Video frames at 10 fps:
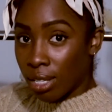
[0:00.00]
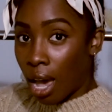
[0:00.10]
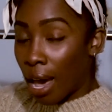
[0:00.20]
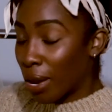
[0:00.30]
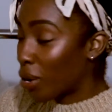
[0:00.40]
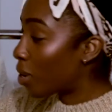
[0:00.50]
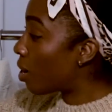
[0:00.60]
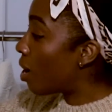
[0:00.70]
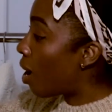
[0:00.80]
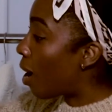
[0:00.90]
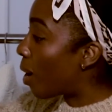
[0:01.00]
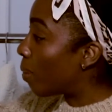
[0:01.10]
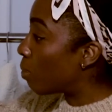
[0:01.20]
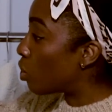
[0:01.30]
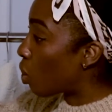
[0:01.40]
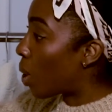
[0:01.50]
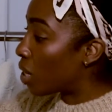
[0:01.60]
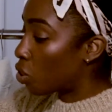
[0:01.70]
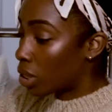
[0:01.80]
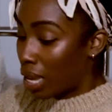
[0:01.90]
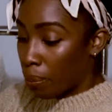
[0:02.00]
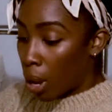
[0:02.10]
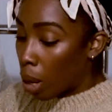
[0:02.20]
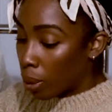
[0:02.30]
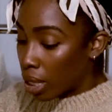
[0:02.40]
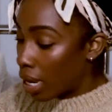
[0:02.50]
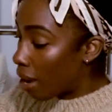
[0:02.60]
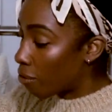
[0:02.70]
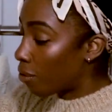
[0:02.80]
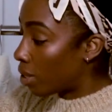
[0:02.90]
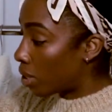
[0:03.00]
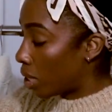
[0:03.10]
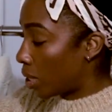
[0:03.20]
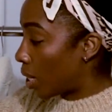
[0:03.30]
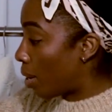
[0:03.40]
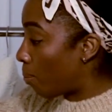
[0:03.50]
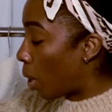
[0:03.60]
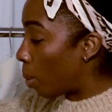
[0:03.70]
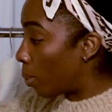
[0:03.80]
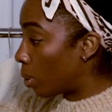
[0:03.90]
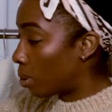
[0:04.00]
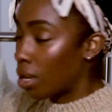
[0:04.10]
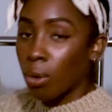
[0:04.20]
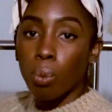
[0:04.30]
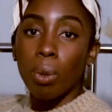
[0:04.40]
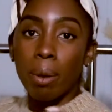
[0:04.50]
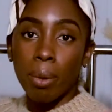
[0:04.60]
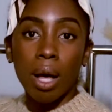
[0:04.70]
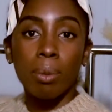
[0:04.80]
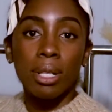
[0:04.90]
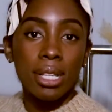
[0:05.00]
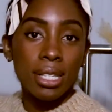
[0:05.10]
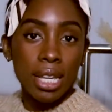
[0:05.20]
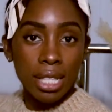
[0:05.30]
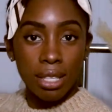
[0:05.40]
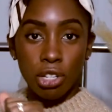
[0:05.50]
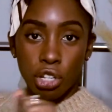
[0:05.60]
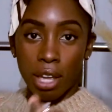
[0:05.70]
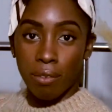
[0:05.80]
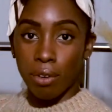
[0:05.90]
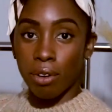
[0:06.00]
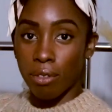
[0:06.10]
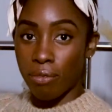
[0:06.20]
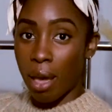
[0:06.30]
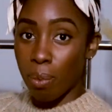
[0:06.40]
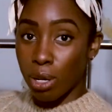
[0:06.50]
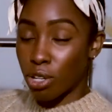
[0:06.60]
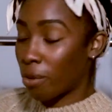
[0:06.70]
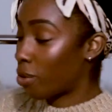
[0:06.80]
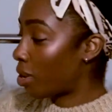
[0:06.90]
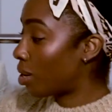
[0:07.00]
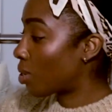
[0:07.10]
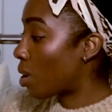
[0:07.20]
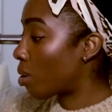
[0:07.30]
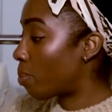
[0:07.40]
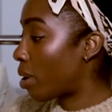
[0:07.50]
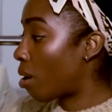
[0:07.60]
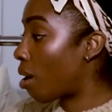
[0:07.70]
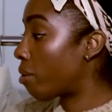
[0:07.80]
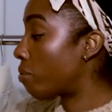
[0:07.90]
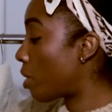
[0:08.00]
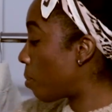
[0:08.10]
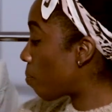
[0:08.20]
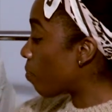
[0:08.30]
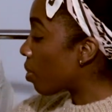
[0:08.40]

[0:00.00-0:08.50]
tired. So I just like bobble it. Every season I bobble. My bobble is like the shaver, the fabric shaver that I talk about often.